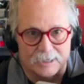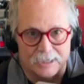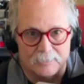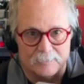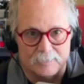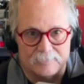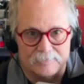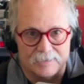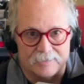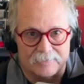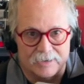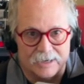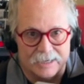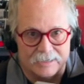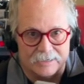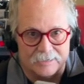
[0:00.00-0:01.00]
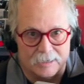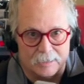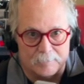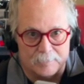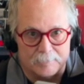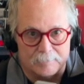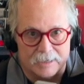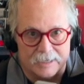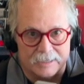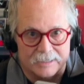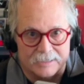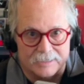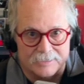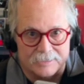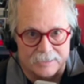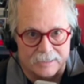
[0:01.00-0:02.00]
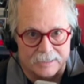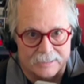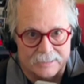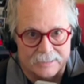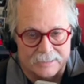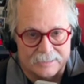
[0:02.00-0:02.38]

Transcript: Now, we've never had a carbon body guitar,